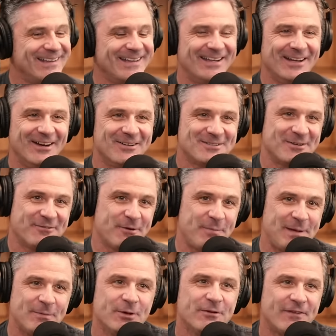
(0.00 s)
You know, so for
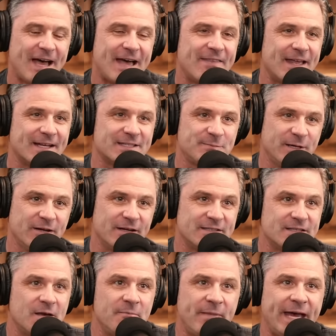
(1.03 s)
people who've had that
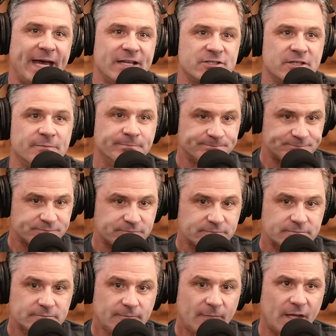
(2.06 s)
experience, imagine
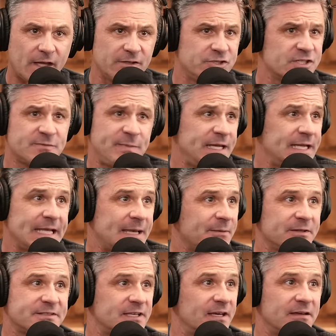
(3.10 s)
just being
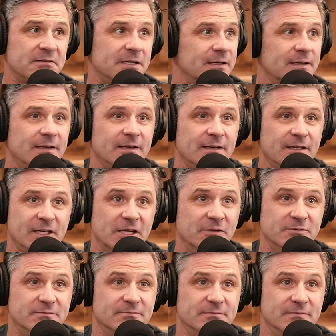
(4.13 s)
able to, you
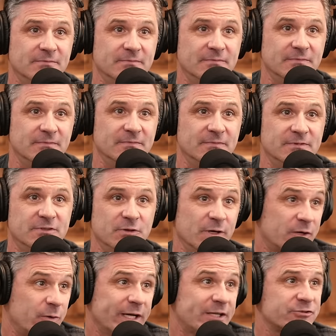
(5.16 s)
know, do a
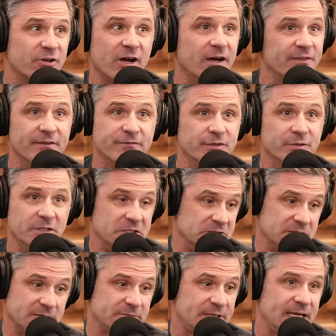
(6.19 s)
quick draw on the fluid,
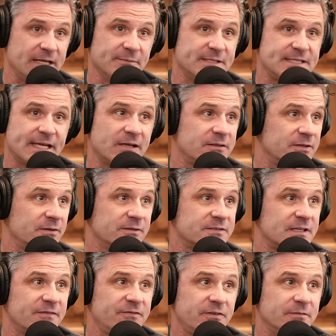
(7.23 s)
just like, hey, let me take out the old
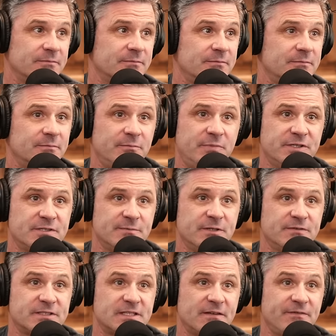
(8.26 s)
stuff and put some
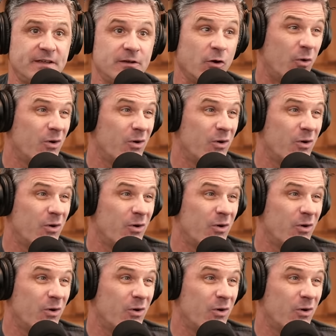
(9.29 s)
new stuff in. Mm-hmm.